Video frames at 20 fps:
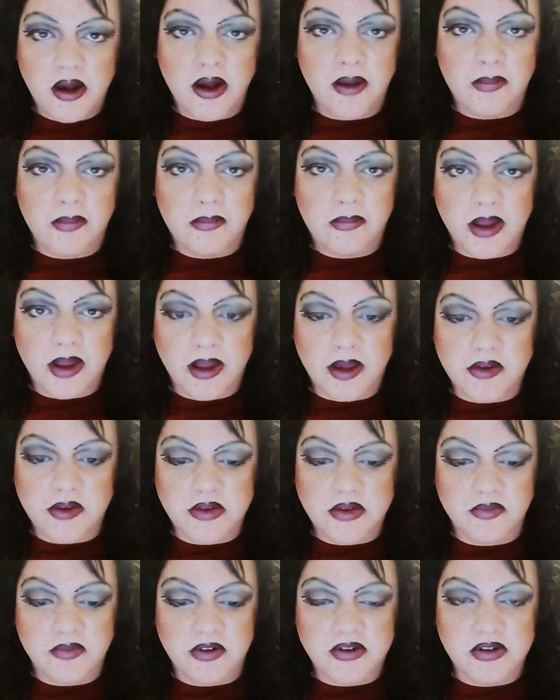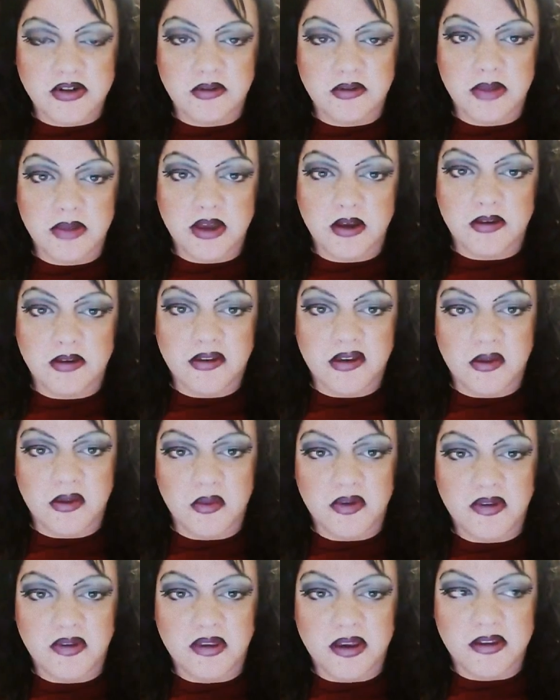my costume version because
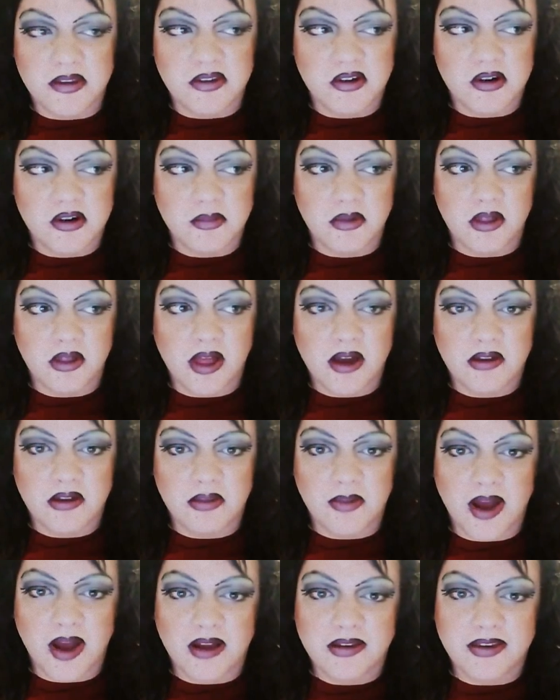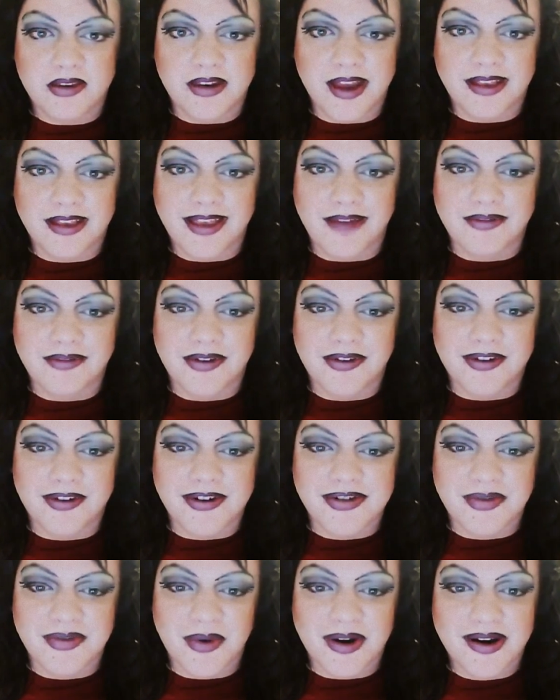it was easier to pull out of the box and not have to
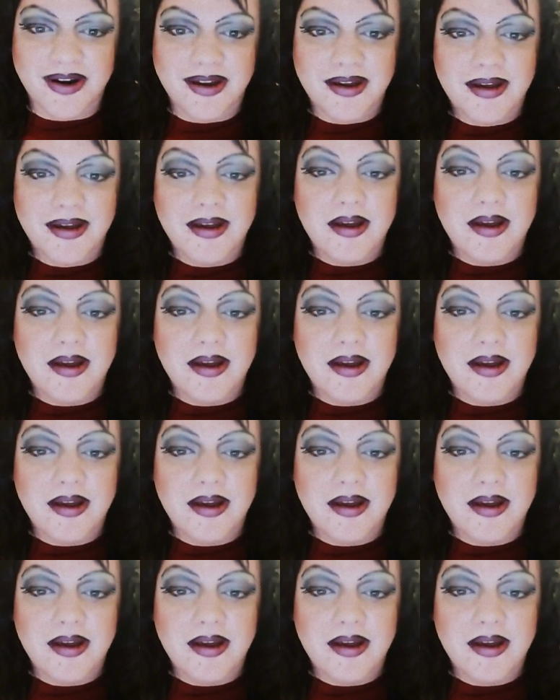search for.